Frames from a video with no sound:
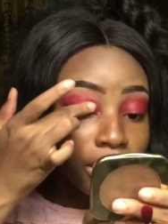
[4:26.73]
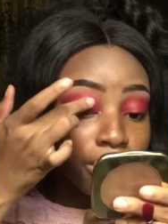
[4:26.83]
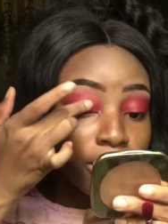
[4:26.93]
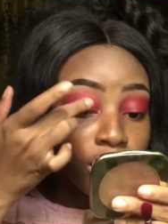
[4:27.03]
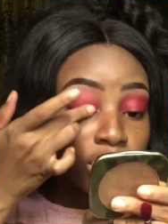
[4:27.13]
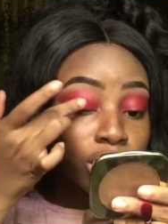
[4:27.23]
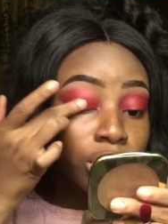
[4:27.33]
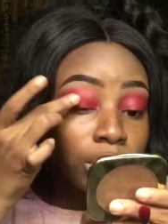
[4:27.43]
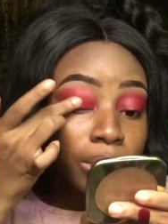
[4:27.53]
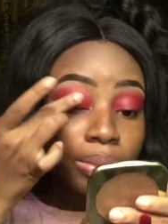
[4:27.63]
the
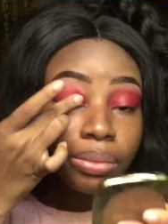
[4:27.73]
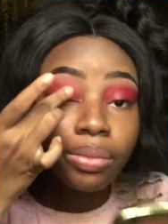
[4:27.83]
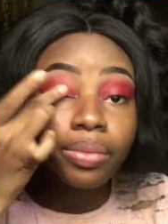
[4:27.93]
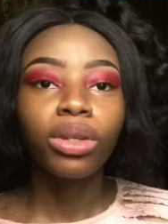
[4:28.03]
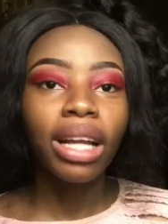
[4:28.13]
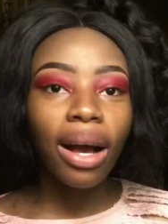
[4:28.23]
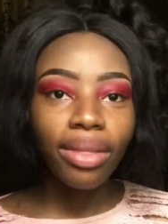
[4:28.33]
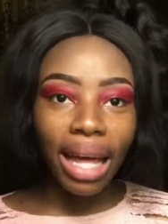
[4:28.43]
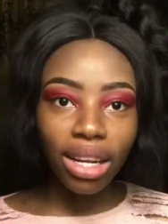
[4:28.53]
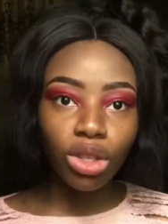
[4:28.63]
brush. Now
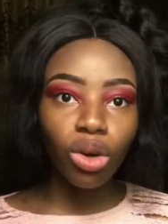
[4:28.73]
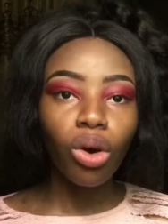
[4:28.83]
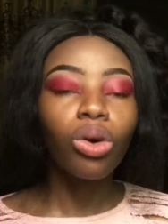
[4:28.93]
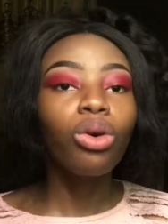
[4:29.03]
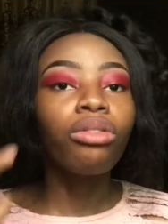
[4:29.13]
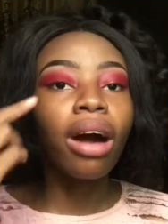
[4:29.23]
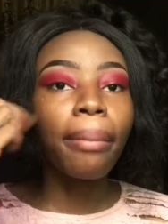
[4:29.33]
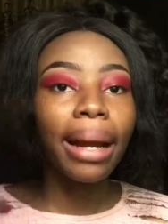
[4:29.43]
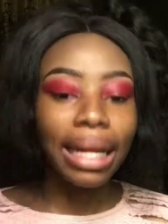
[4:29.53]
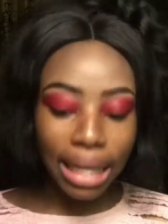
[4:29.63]
that is all over
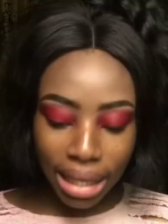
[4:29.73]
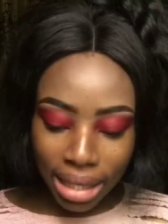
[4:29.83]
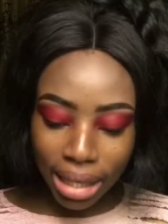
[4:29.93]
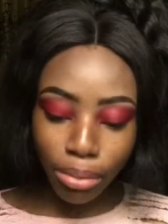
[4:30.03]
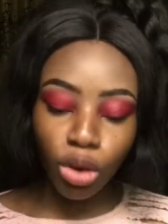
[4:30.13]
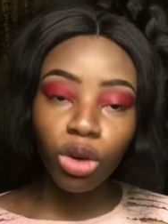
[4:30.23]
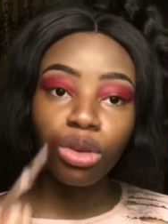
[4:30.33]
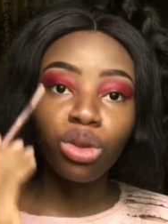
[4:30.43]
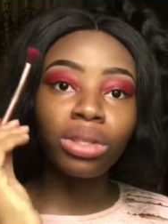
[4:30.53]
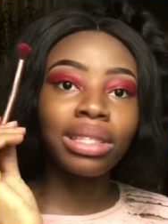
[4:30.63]
my lid, I'm going to
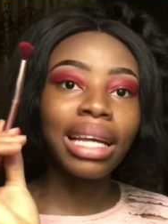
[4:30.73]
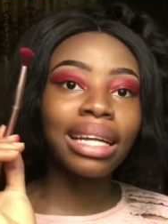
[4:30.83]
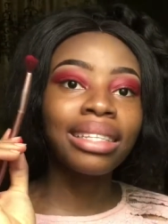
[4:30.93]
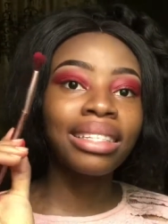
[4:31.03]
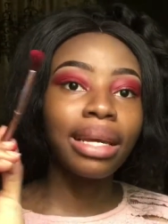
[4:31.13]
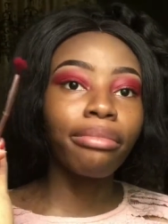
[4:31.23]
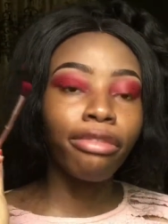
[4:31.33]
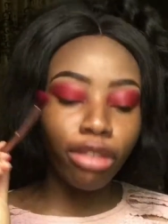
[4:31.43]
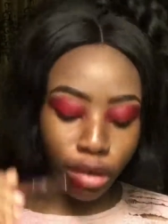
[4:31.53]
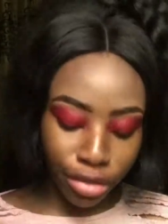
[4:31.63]
use that same
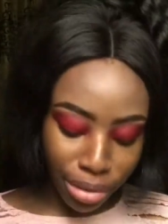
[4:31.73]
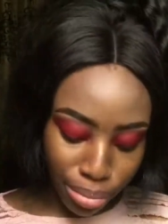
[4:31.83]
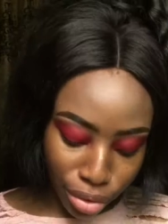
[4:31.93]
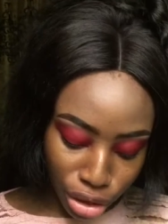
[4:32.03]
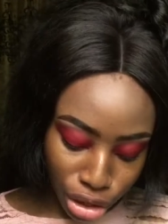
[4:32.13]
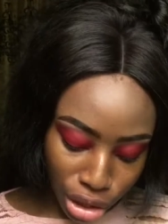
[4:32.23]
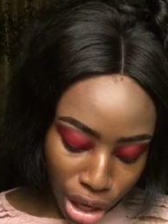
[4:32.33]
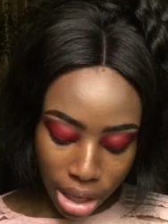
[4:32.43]
fluffy brush.